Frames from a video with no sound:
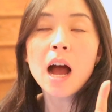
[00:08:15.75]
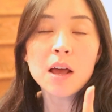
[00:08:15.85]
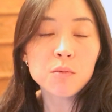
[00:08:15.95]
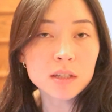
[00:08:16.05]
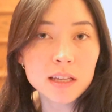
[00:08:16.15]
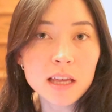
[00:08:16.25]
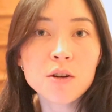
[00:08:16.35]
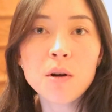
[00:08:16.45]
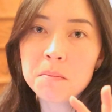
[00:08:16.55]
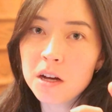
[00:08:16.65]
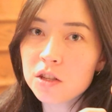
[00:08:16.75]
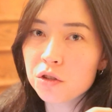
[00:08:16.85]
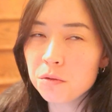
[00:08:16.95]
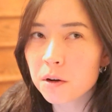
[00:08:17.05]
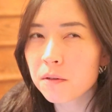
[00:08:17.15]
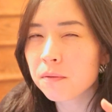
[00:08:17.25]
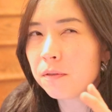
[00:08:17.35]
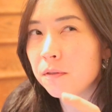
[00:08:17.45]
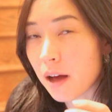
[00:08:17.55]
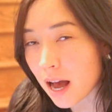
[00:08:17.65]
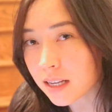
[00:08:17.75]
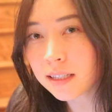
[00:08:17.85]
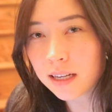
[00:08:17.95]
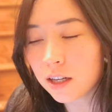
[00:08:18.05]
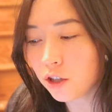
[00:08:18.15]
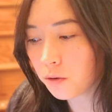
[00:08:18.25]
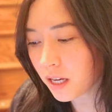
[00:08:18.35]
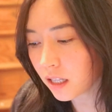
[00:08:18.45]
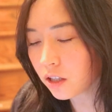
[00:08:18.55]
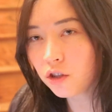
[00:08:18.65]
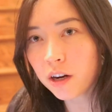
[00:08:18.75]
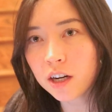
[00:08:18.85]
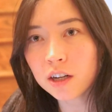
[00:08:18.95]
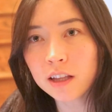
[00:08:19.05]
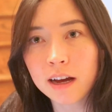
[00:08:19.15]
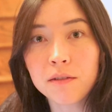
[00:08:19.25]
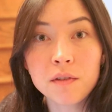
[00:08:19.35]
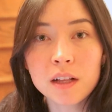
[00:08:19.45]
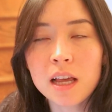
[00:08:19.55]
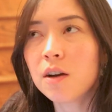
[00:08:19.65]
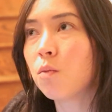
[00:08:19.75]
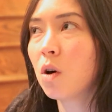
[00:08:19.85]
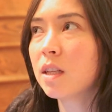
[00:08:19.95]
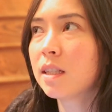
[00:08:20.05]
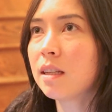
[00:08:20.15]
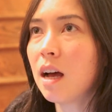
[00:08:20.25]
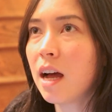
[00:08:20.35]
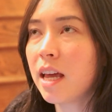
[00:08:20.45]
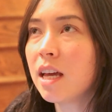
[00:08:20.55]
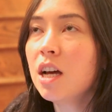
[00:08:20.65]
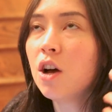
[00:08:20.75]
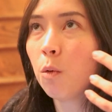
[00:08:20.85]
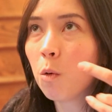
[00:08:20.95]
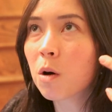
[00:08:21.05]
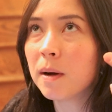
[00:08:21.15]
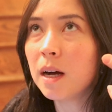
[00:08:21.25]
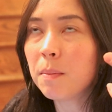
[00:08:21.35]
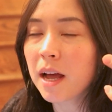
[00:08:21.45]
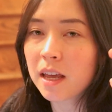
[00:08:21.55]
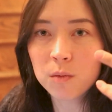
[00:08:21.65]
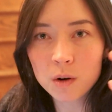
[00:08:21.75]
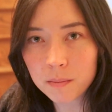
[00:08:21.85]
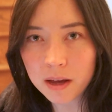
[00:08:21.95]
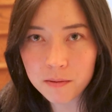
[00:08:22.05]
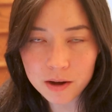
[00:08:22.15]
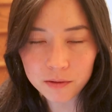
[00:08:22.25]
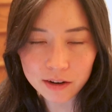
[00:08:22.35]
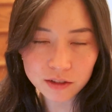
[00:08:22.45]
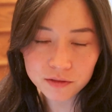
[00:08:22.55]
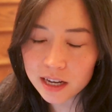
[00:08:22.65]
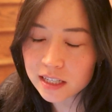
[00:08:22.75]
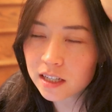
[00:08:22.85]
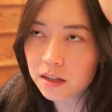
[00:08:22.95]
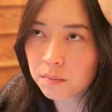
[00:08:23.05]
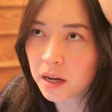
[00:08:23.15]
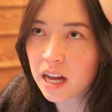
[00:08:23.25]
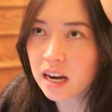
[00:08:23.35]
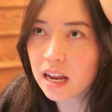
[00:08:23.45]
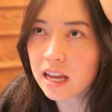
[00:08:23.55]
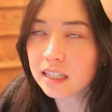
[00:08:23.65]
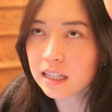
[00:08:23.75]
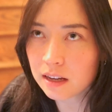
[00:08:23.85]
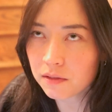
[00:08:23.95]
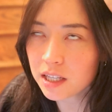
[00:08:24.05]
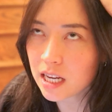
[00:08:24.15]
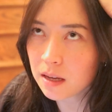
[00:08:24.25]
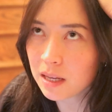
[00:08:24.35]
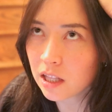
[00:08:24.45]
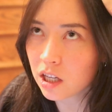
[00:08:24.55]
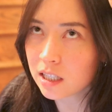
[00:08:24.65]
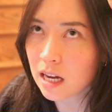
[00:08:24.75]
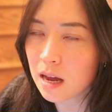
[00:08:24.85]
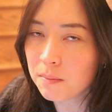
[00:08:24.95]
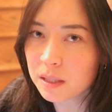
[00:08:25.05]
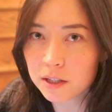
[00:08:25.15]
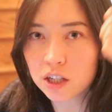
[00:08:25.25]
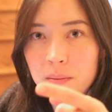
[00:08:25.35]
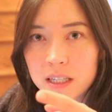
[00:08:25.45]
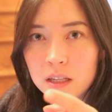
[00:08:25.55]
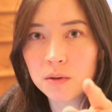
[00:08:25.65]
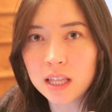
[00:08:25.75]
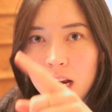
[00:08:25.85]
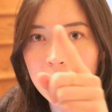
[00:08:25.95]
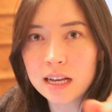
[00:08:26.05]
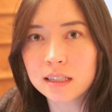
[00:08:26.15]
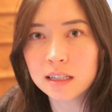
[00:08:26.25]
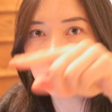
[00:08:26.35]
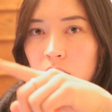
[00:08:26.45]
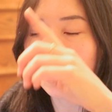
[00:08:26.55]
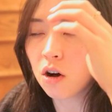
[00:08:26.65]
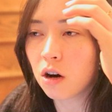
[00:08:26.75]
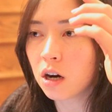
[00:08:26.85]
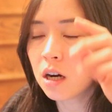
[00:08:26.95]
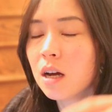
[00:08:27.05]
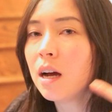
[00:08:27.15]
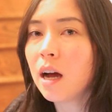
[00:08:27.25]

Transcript: I will say though, I'm not super fast at Adobe Illustrator. Like I feel like once I warm up, I can work my way around it faster, but it did definitely take me a lot of time, especially messing with that S into the R.